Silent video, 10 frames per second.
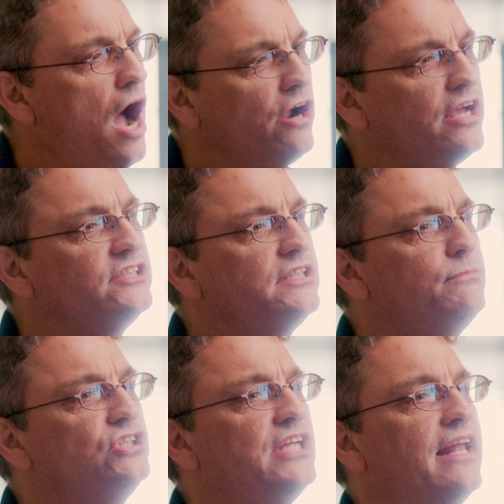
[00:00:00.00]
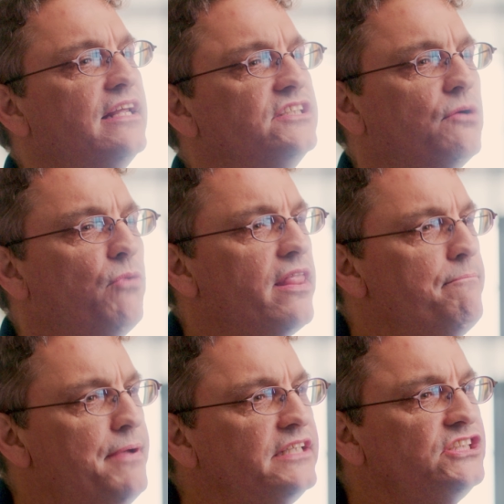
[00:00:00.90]
Our customers tell us that one of
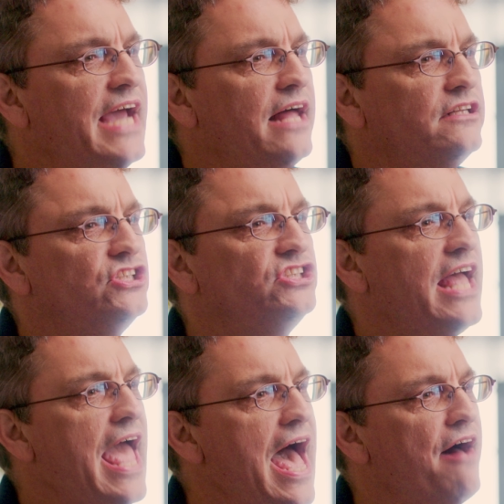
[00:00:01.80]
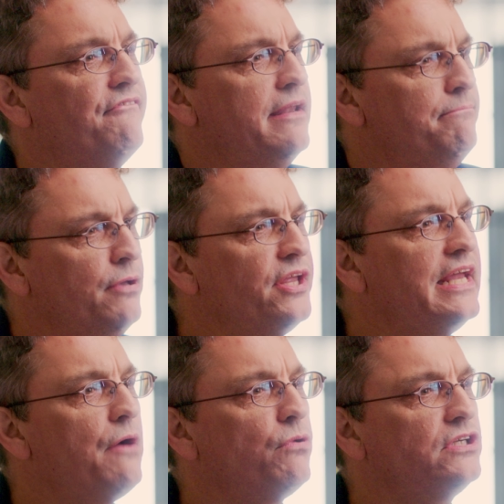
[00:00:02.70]
the biggest challenges they have in
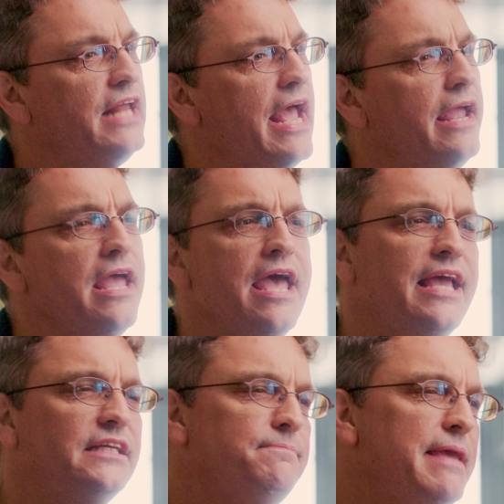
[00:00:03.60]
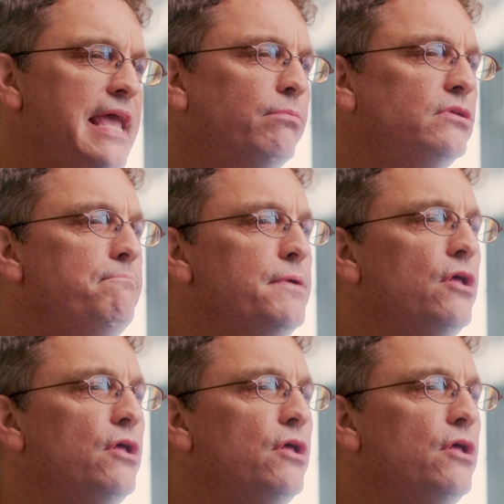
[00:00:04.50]
building a network today is being able to